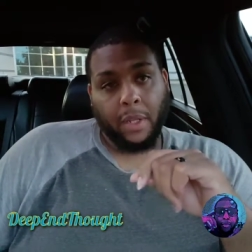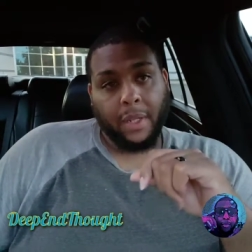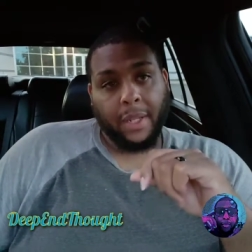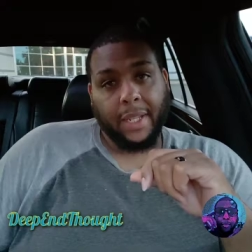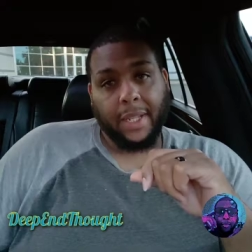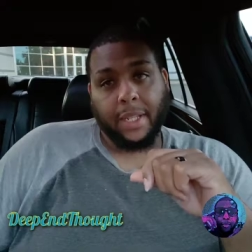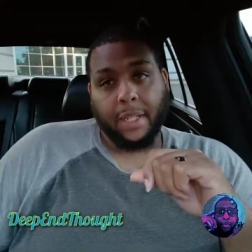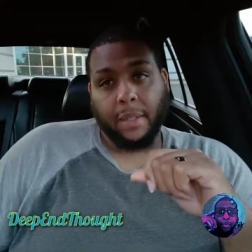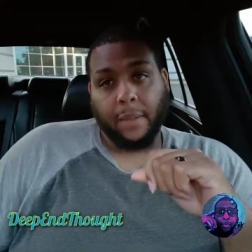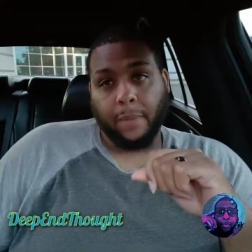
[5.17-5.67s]

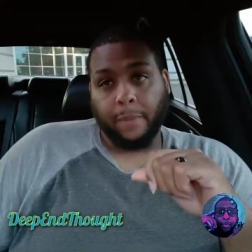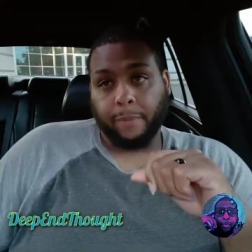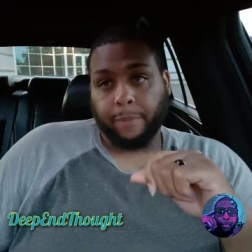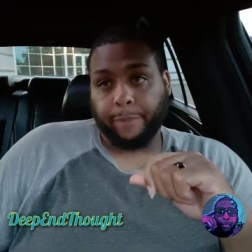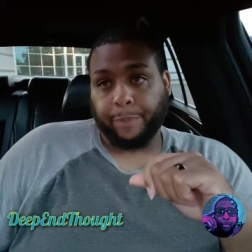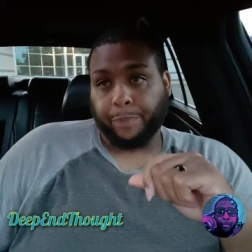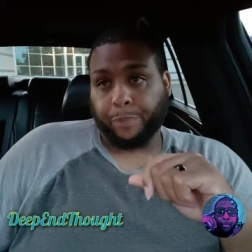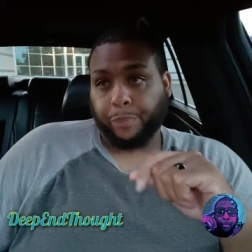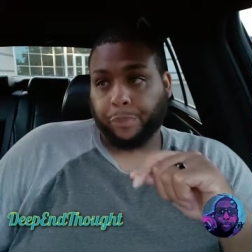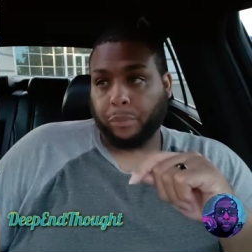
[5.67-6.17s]
Listen,
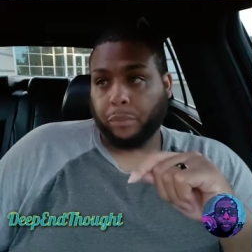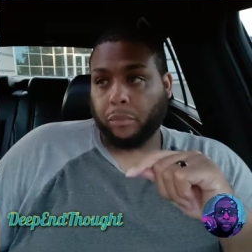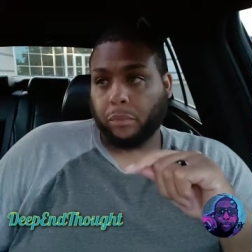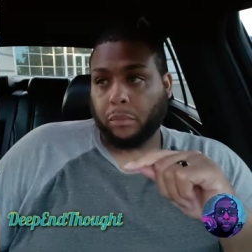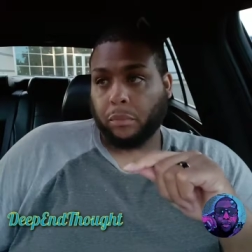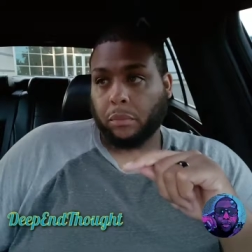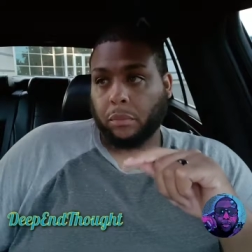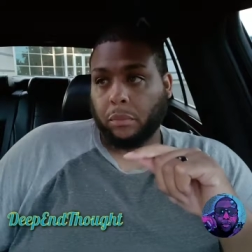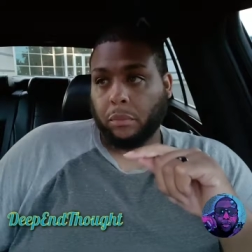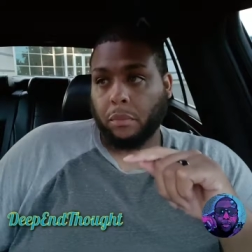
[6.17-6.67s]

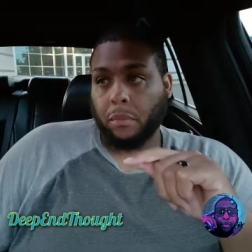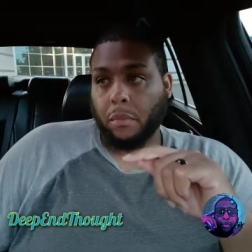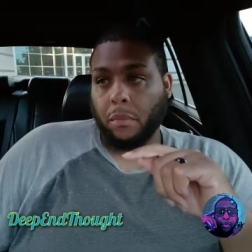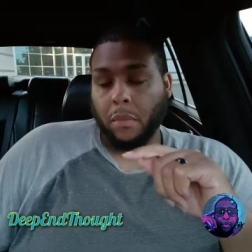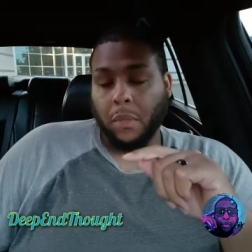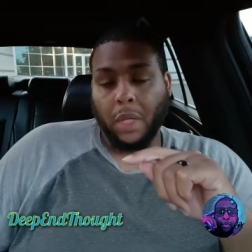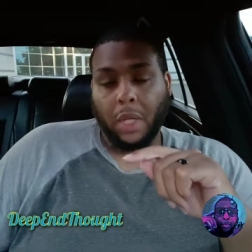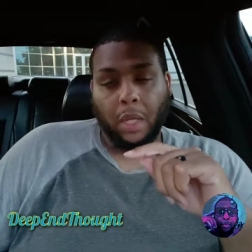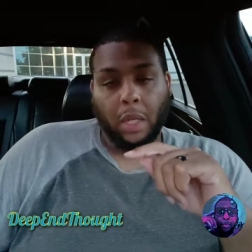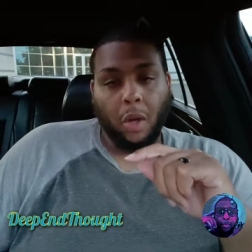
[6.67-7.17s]

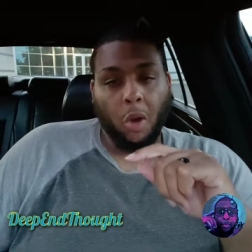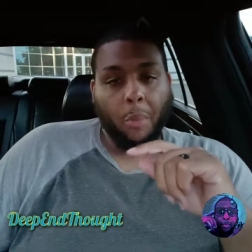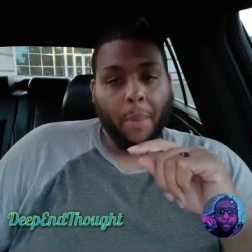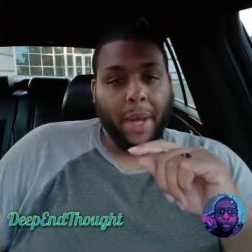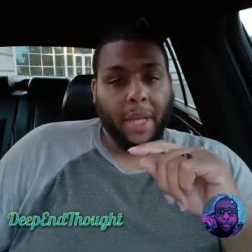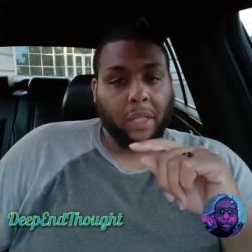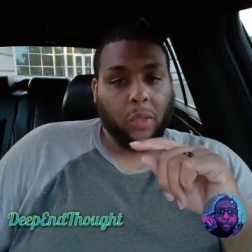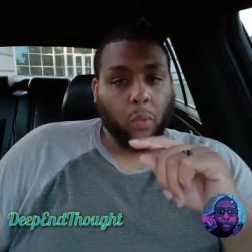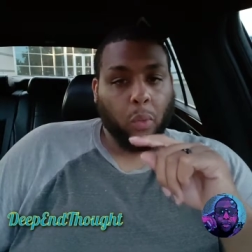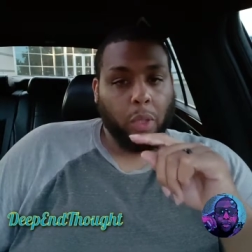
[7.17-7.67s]
go
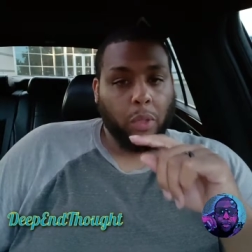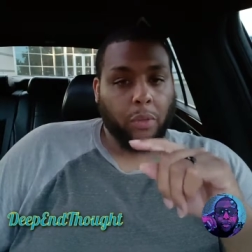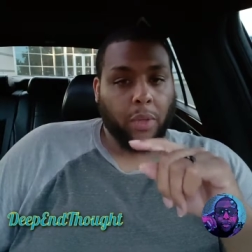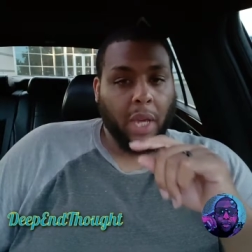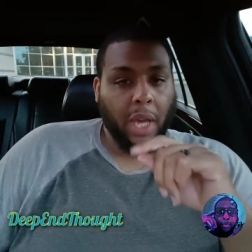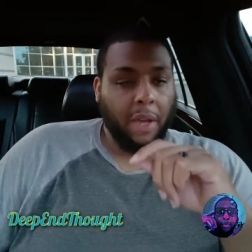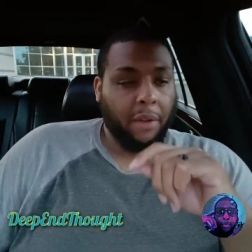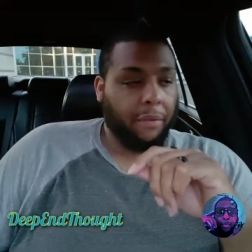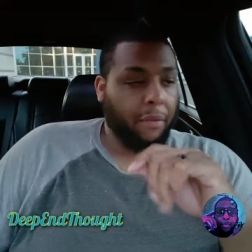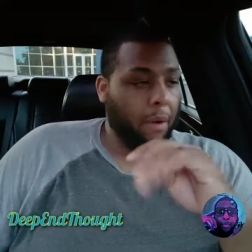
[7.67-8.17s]
back to where you
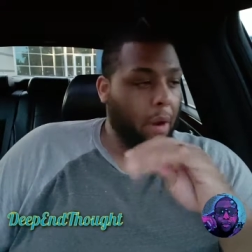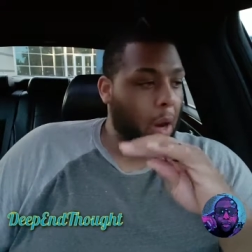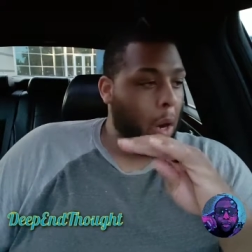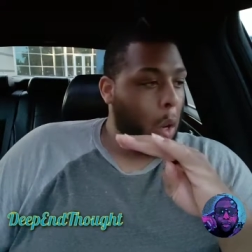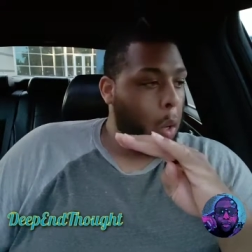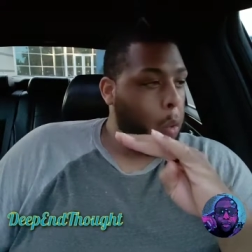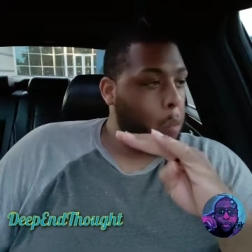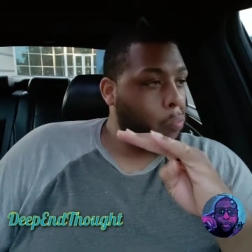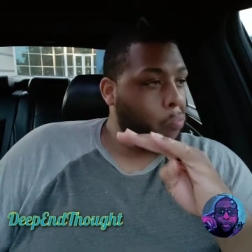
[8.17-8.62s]
came from.